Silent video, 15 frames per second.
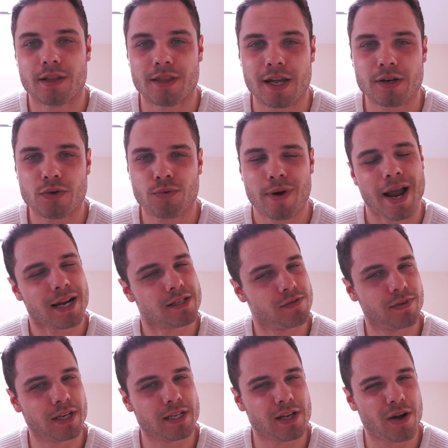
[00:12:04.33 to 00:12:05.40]
Then you
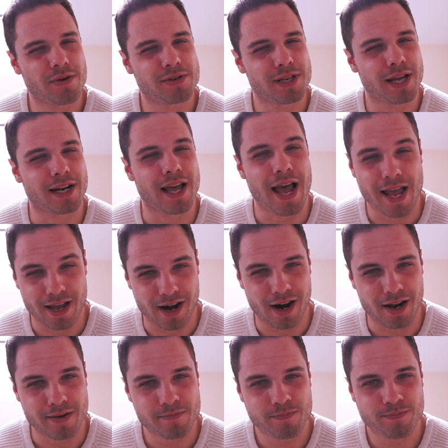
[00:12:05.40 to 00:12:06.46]
reactively dose an
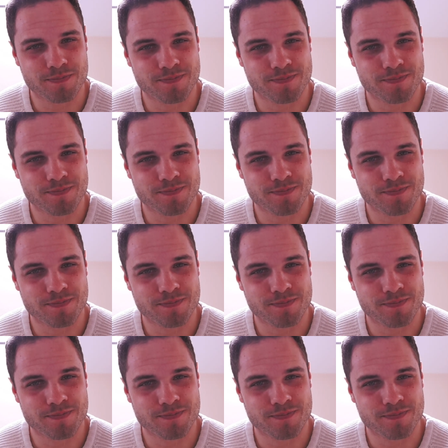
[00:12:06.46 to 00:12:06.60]
AI,